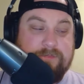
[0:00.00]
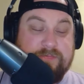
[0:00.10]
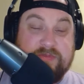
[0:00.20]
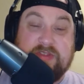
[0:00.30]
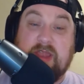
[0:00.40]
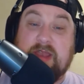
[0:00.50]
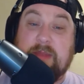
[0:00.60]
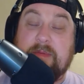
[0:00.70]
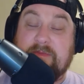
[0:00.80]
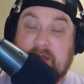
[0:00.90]
Setting
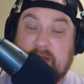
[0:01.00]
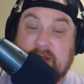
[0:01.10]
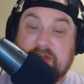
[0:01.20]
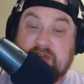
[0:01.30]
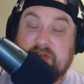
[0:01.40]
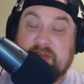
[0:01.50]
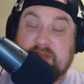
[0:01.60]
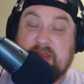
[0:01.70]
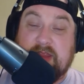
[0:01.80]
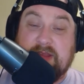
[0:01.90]
up a very
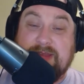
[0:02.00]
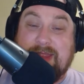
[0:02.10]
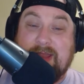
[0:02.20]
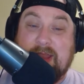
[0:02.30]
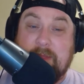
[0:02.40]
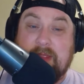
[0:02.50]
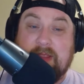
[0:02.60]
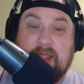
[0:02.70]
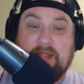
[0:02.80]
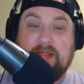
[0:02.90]
interesting
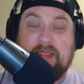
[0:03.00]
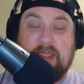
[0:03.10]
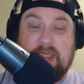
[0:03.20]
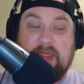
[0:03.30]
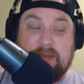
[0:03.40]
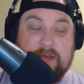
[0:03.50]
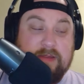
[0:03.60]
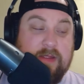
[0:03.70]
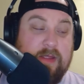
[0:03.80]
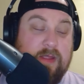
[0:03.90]
dynamic at the end
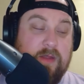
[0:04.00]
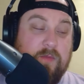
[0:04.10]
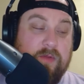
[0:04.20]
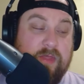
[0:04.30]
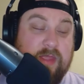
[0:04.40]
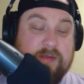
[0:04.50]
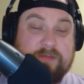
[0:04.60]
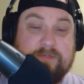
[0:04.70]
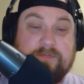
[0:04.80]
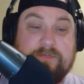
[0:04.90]
with
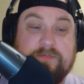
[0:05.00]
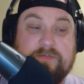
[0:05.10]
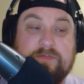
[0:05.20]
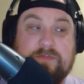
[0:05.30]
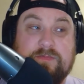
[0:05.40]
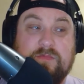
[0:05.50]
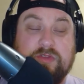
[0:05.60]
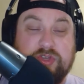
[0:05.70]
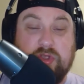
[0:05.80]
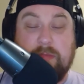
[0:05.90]

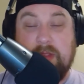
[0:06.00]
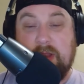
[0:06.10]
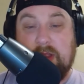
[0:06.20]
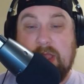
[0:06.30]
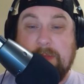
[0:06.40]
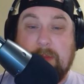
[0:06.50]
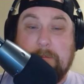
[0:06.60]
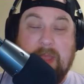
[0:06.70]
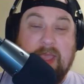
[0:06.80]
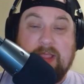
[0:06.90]
Jungle Boy kind of coming
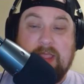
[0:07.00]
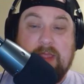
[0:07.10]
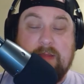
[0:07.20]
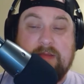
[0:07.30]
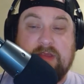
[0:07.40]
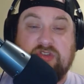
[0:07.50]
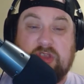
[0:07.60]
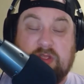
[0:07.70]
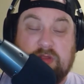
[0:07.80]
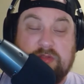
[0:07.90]
back in to
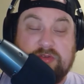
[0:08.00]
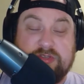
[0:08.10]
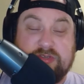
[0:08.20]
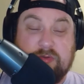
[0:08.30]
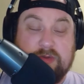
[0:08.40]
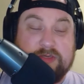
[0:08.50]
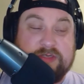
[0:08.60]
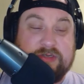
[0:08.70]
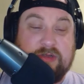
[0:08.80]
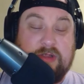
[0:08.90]
check on
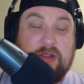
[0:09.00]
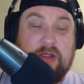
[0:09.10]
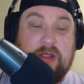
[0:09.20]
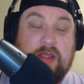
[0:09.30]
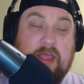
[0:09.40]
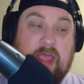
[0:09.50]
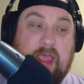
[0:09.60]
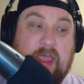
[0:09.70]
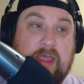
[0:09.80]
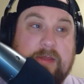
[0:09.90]
Luchasaurus
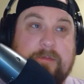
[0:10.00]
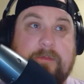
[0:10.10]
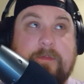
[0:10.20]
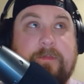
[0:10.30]
and